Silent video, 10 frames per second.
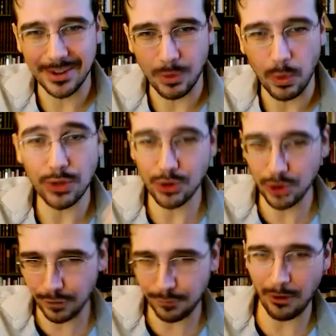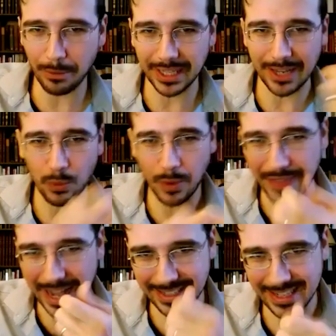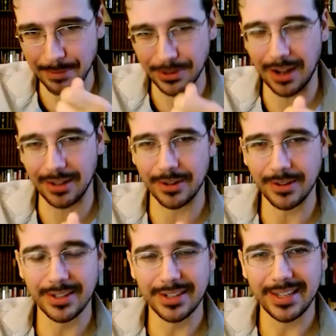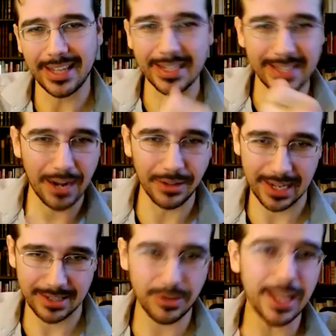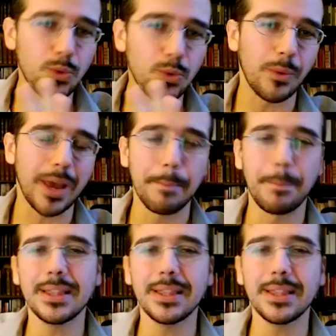what you could formerly with that same dollar is now less. So that's one way.